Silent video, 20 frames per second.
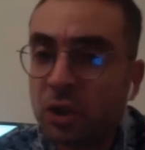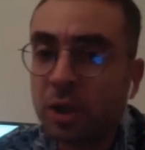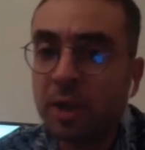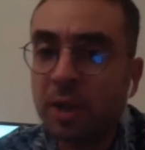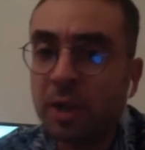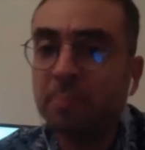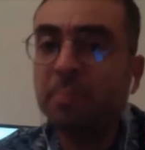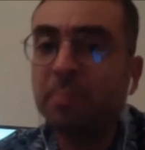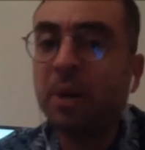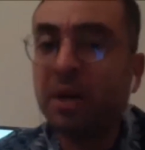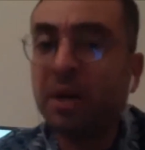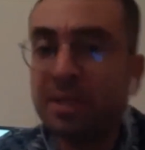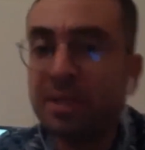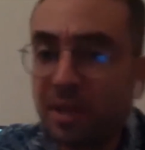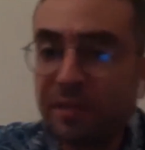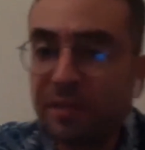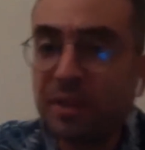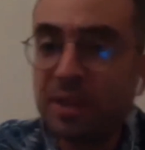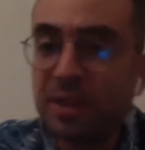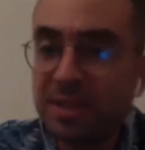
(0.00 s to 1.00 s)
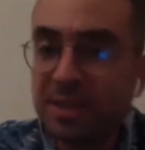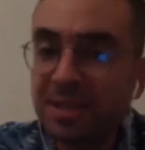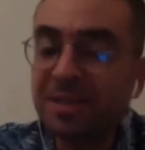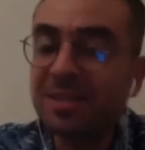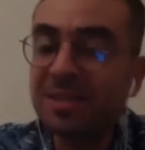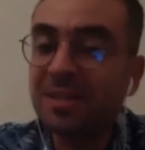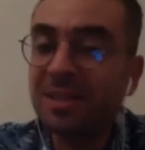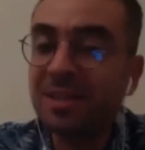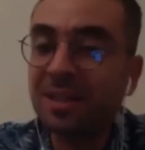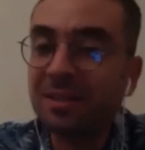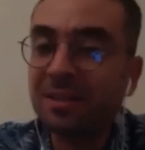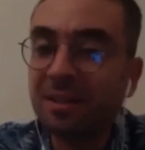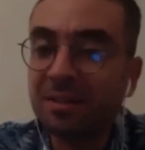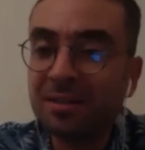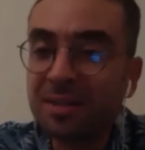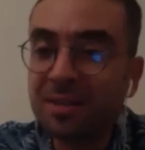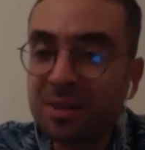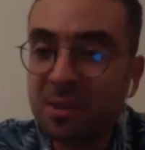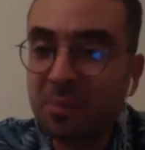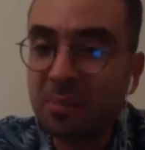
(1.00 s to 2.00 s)
parts of the city that are
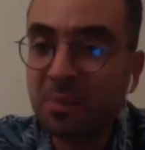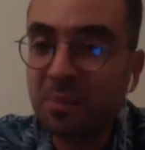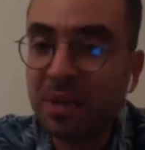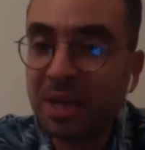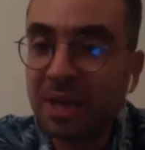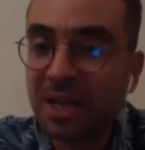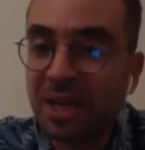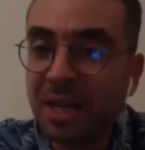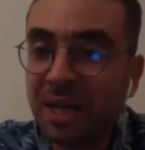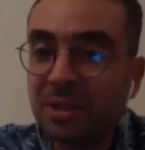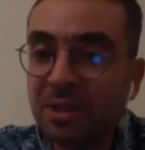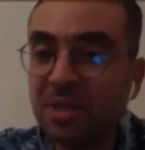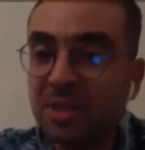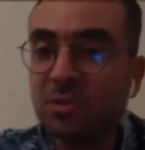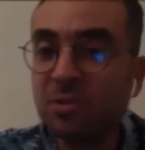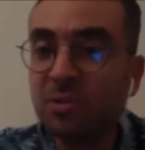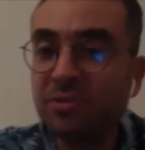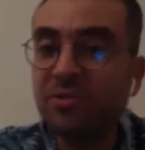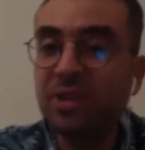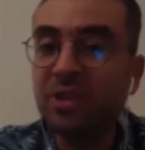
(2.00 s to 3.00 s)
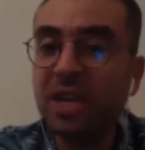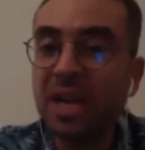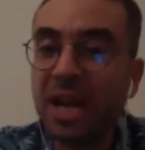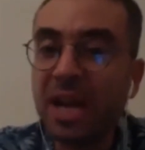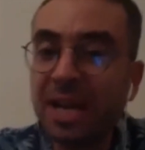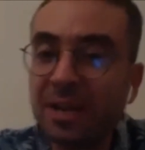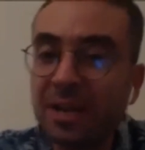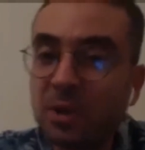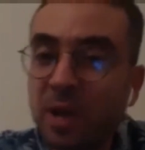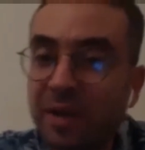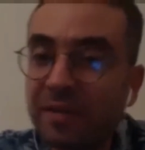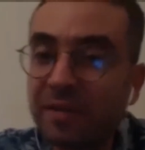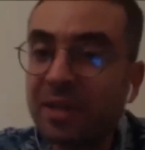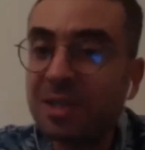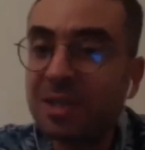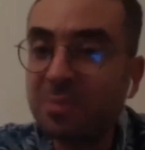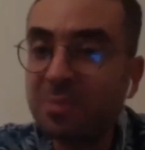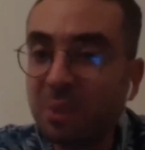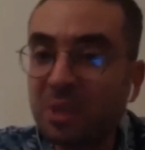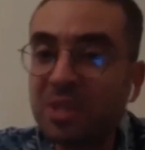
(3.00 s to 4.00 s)
disappearing. Did you feel like you have
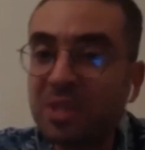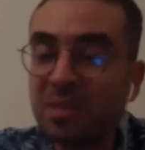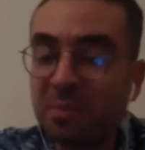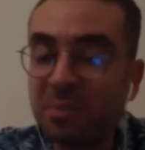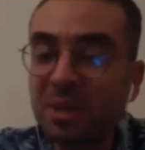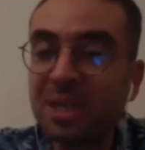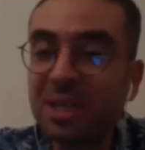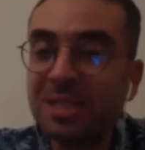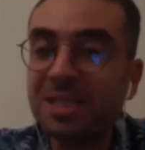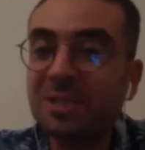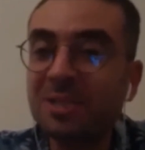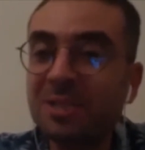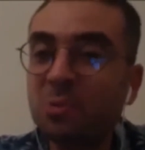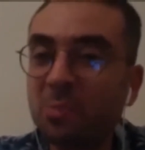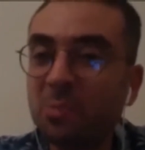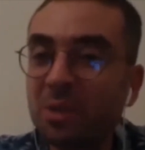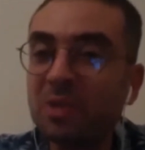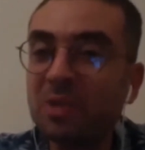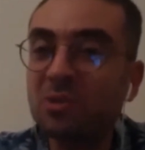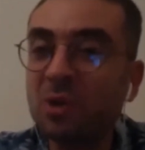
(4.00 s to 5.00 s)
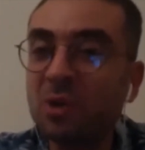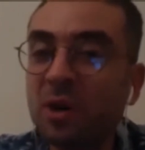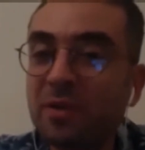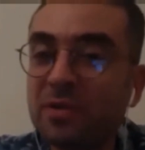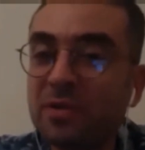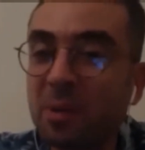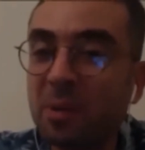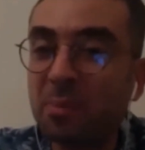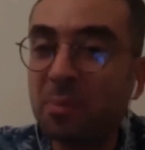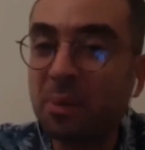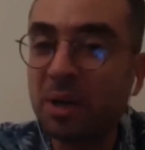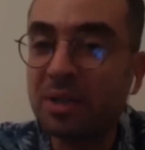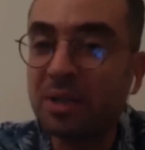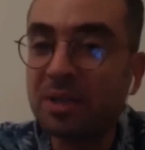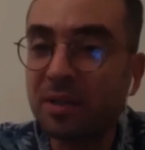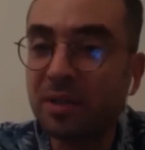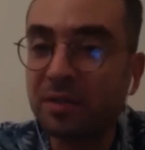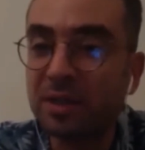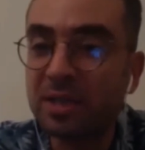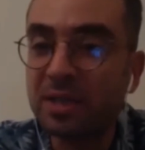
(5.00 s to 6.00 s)
responsibility to preserve some parts
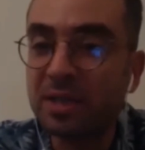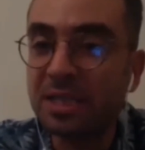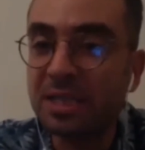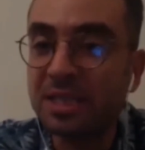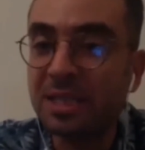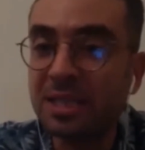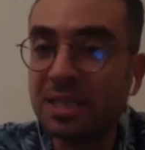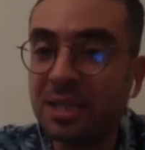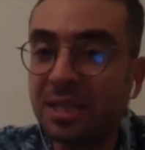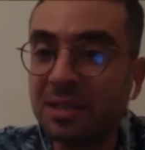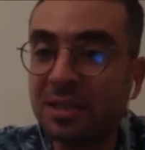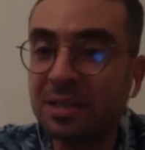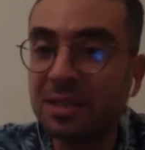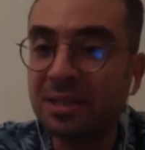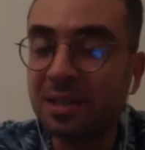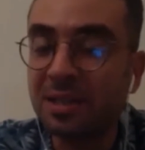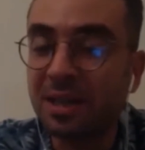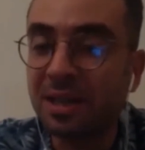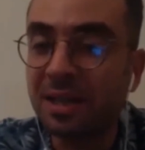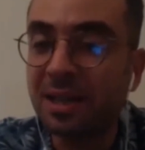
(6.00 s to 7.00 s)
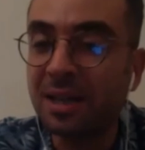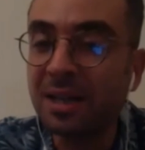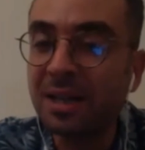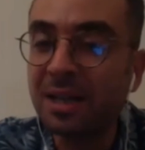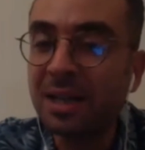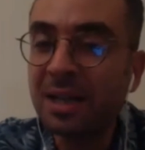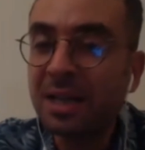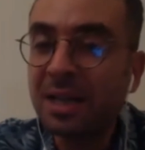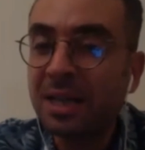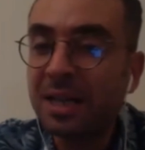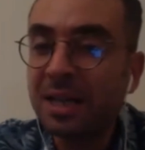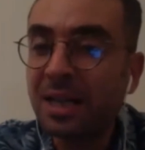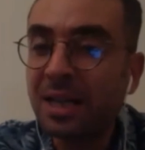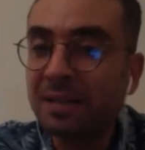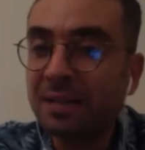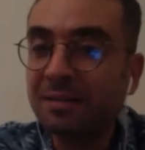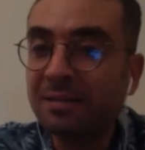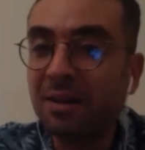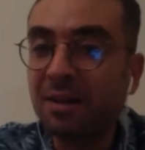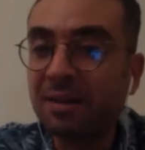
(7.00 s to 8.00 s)
of the city that
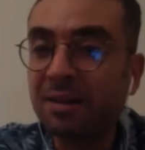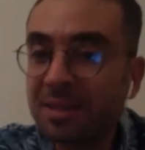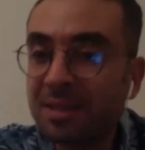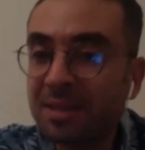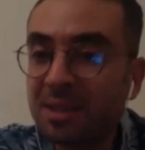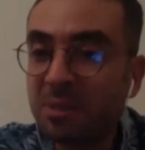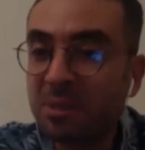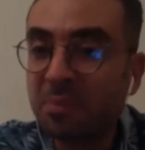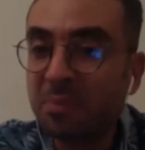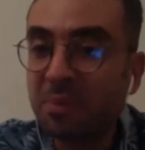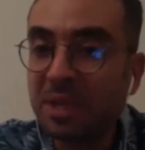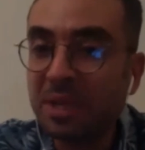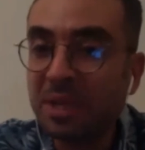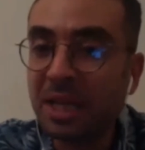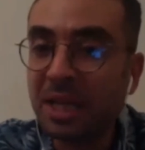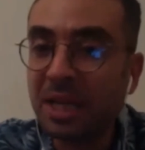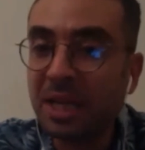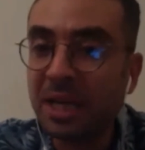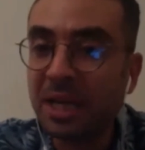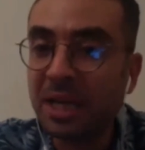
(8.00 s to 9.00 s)
are disappearing,